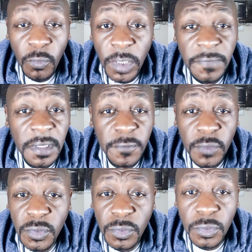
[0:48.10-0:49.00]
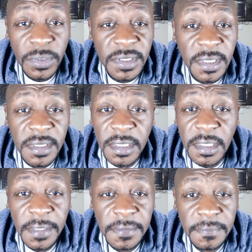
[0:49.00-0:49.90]
Whatever they've tried to do is just a
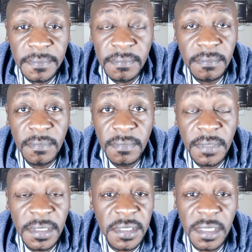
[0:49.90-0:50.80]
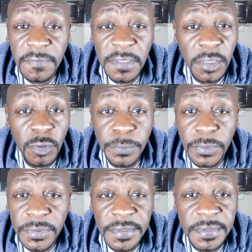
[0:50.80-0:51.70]
delay. Yes, they have delayed your
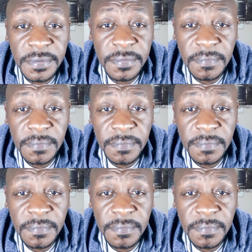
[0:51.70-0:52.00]
process.